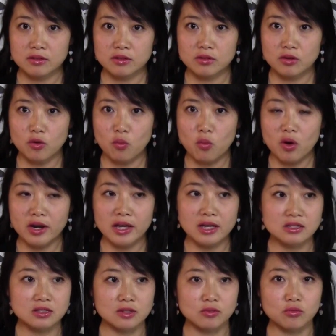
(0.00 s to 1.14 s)
What
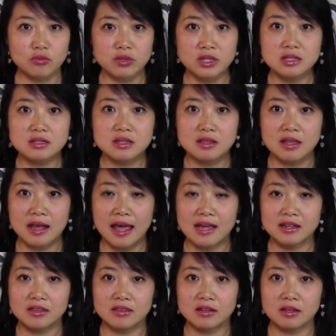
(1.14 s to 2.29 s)
is the reason that
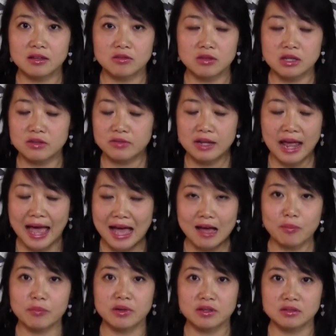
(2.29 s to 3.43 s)
anything even
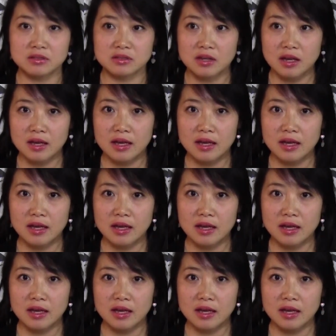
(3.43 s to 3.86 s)
happens?